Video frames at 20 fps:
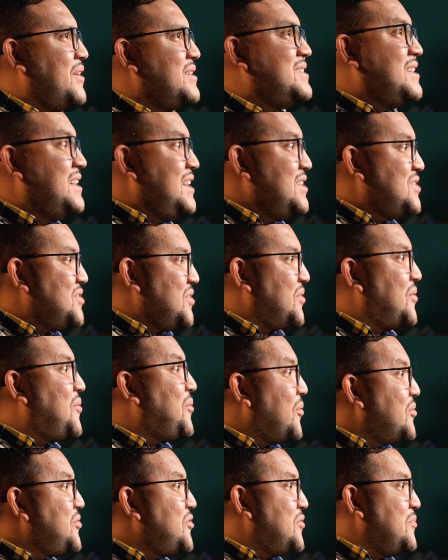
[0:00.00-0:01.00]
a teacher
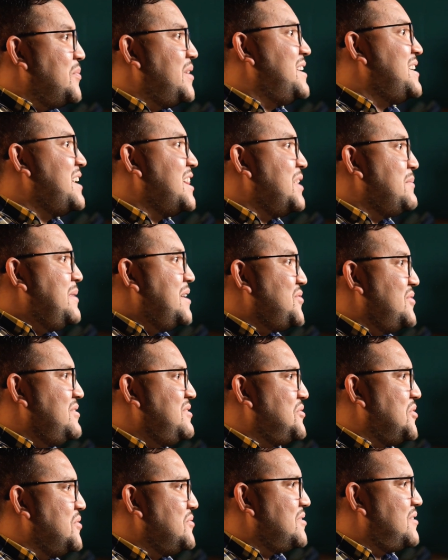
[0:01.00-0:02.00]
cornered me in elementary
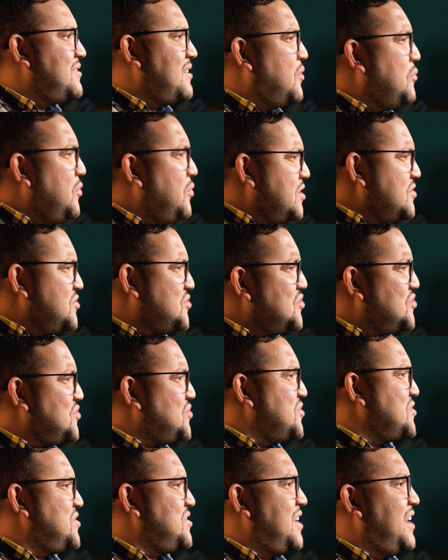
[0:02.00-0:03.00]
school and was just like, what does your
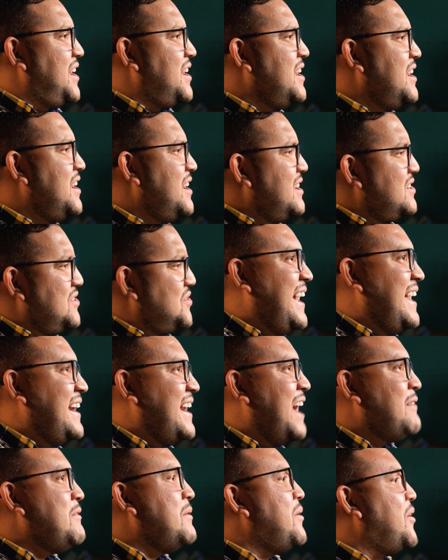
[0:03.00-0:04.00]
shirt say? And
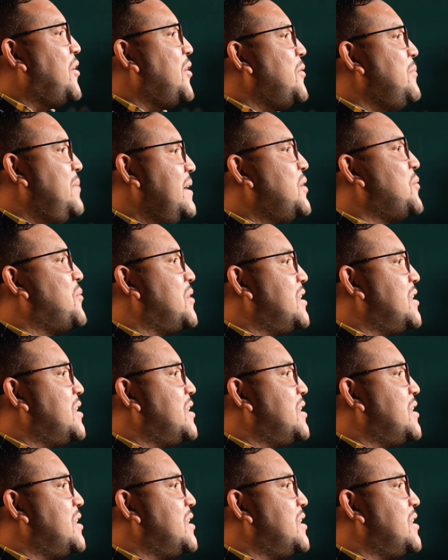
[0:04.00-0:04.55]
I remember her being